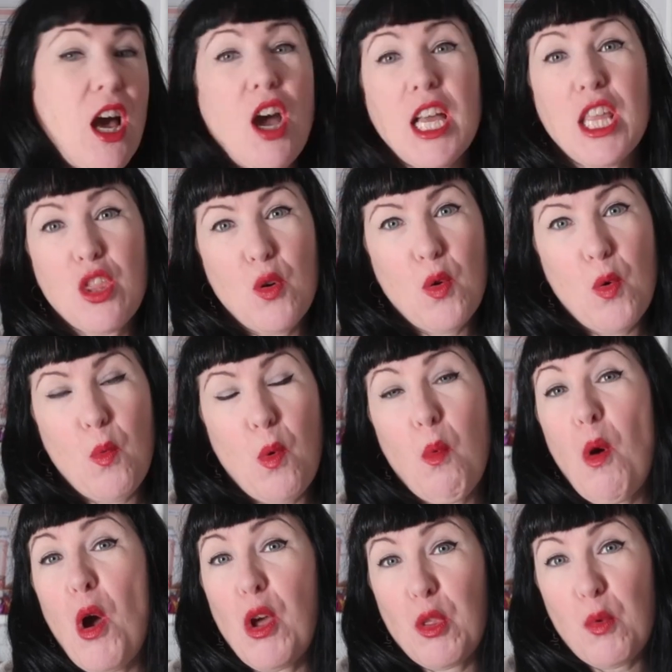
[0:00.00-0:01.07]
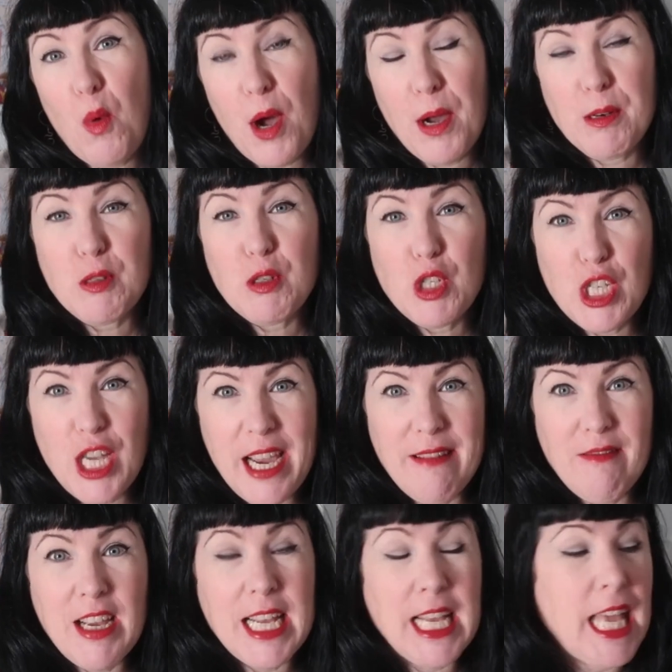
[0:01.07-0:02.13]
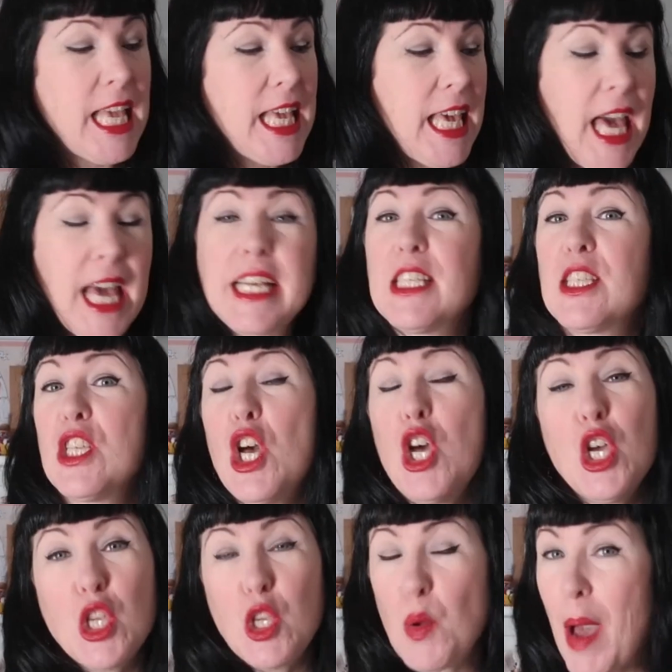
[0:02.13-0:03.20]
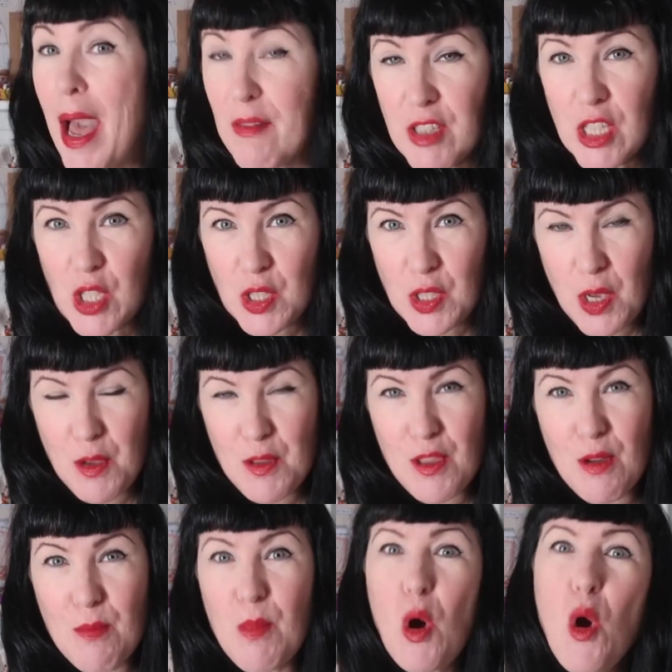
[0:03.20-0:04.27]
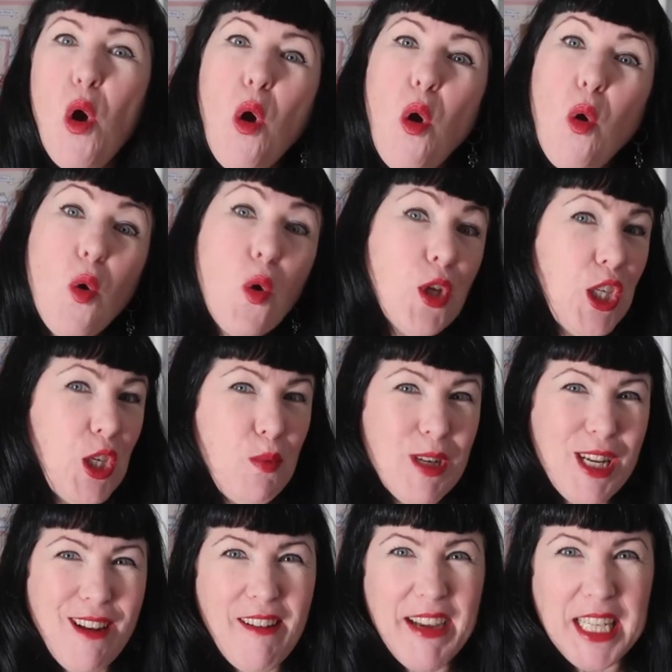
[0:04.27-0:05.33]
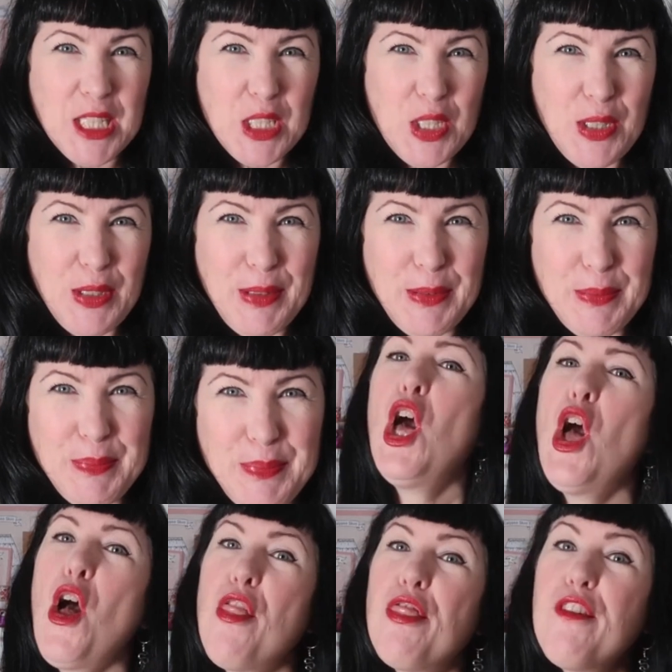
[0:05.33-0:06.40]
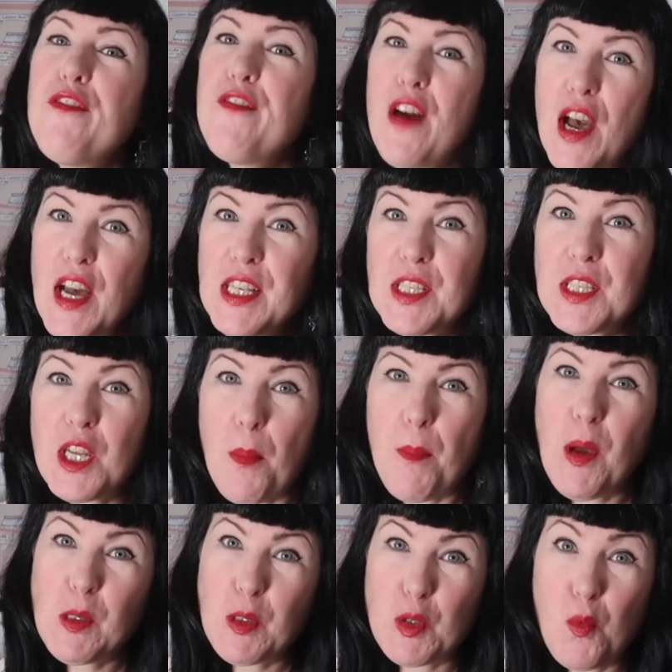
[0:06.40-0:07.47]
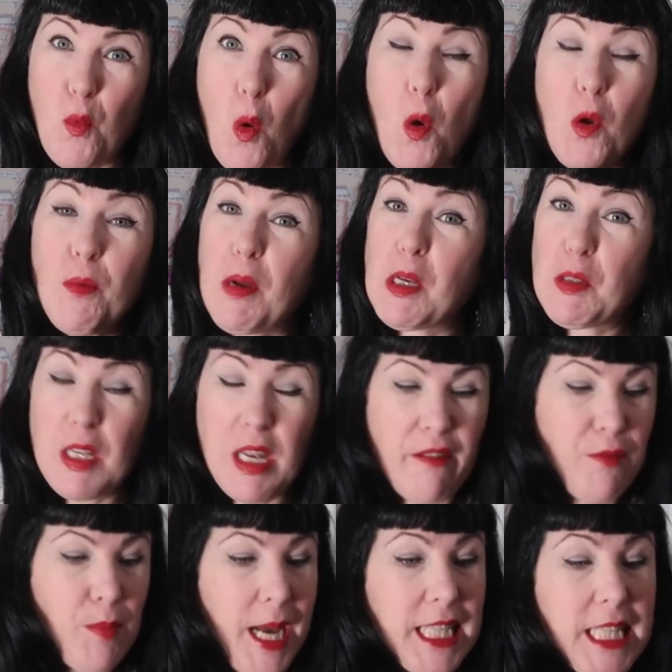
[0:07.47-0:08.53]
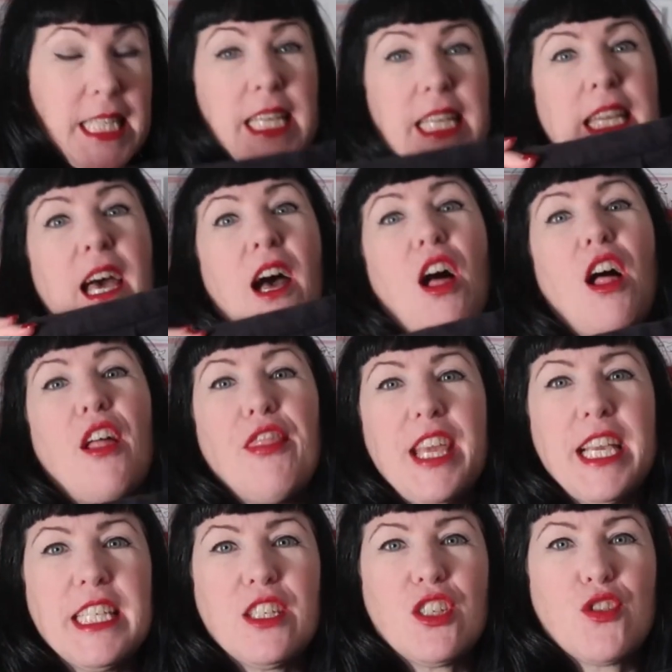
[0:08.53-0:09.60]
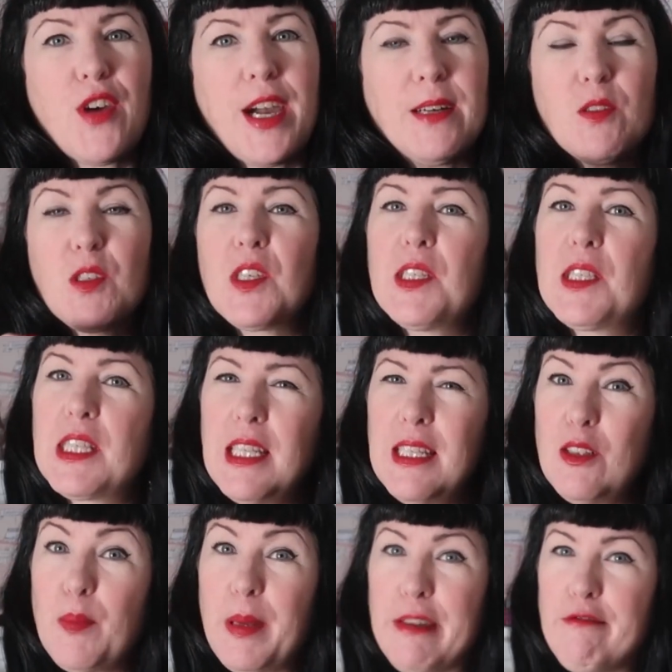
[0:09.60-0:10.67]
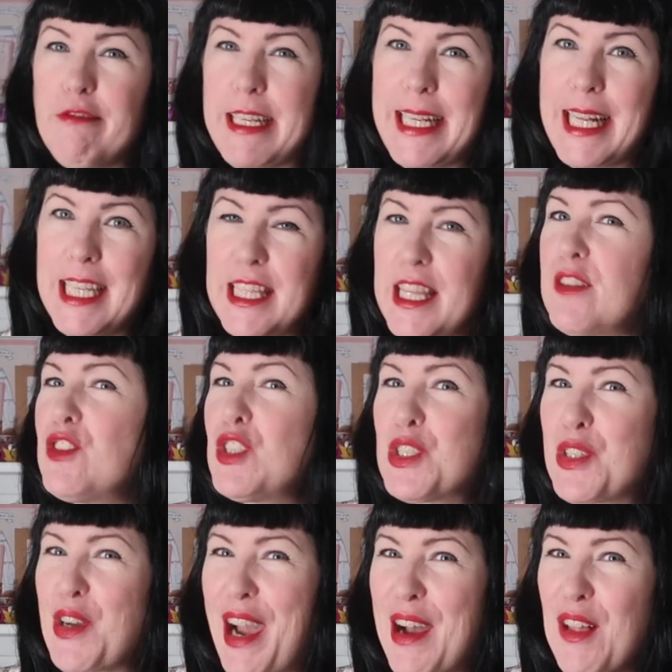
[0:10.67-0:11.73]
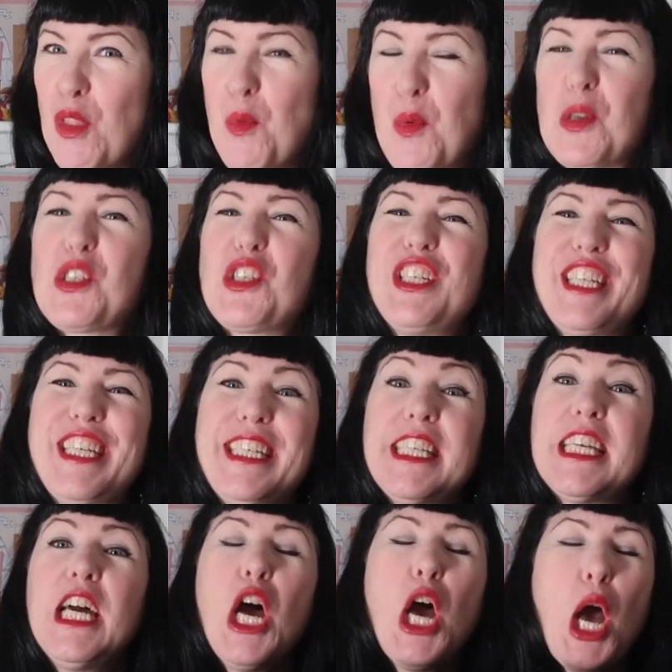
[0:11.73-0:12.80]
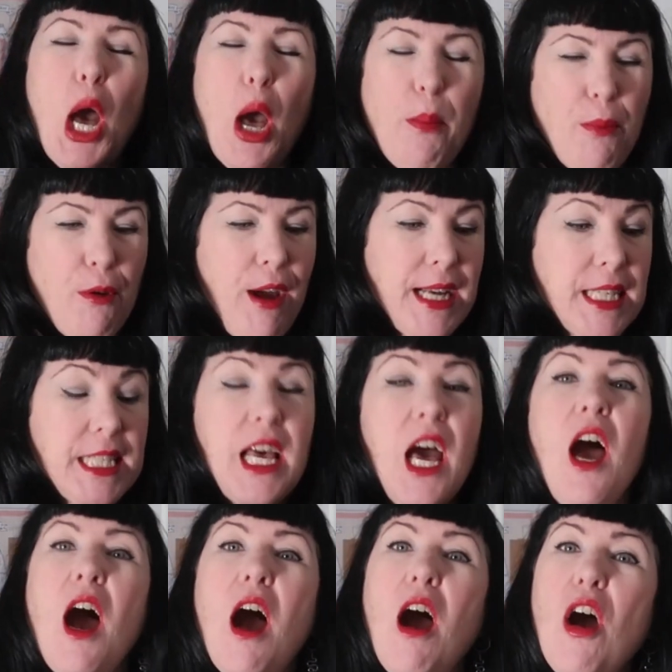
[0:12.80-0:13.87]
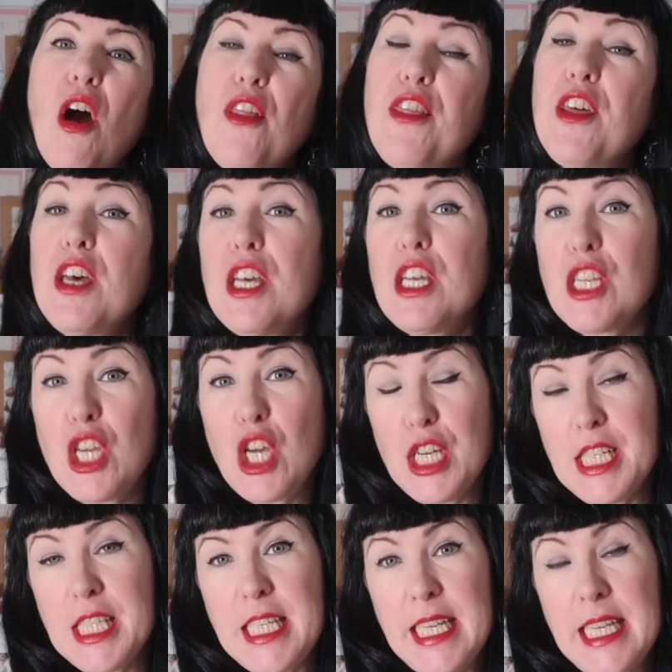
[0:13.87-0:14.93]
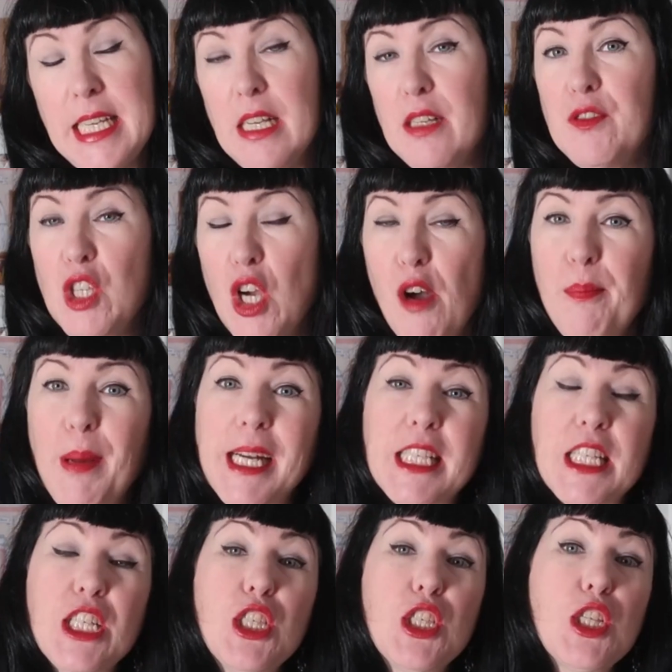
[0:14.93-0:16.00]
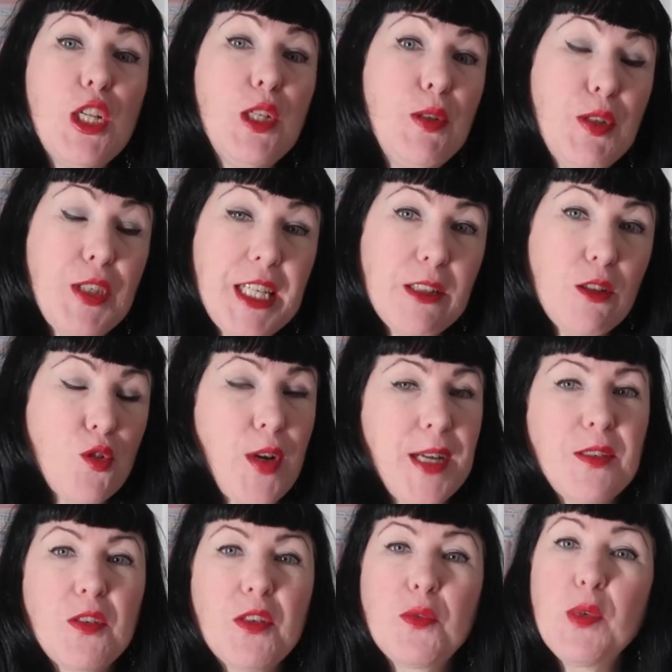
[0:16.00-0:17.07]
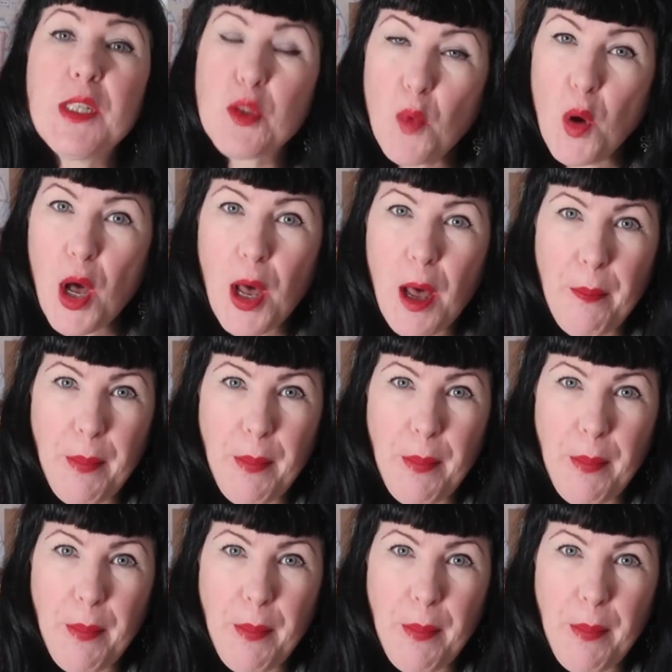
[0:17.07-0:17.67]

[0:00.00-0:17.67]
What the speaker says: I thought were worthwhile sharing in case you haven't sewn them or you would like to. The first most worn, most loved pattern are these trousers, a little bit wrinkly, they've just got out the wash and need a press, are the Gertie of Charm Patterns Lucille trousers, which were a